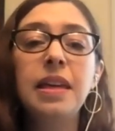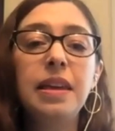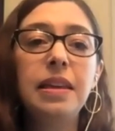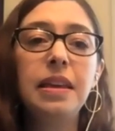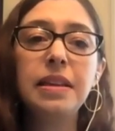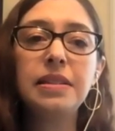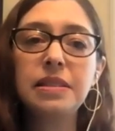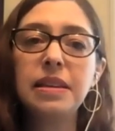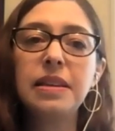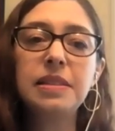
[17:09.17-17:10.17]

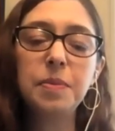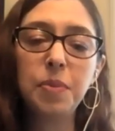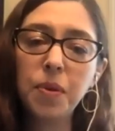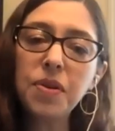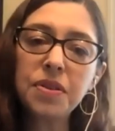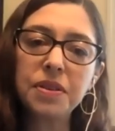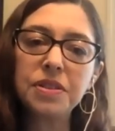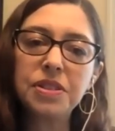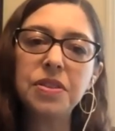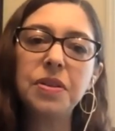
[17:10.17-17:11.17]
It's important
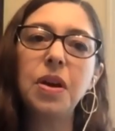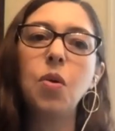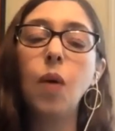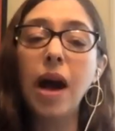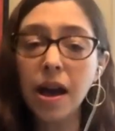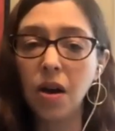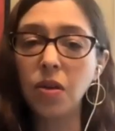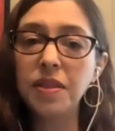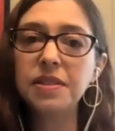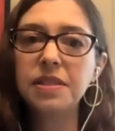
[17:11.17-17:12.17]
to go,
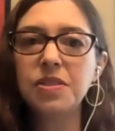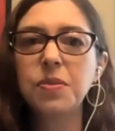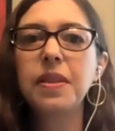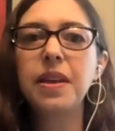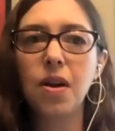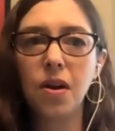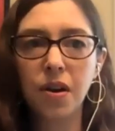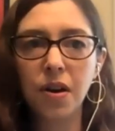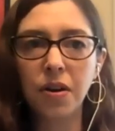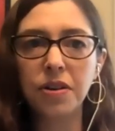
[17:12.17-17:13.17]
wow, this is really
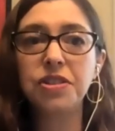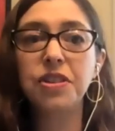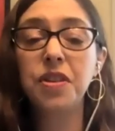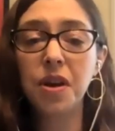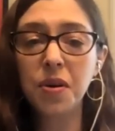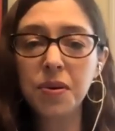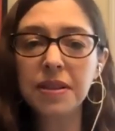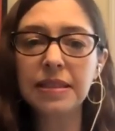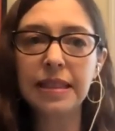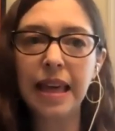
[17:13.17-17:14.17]
hard, to
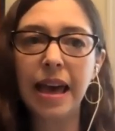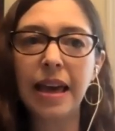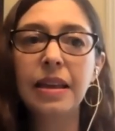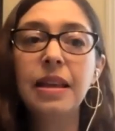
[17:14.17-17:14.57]
notice that,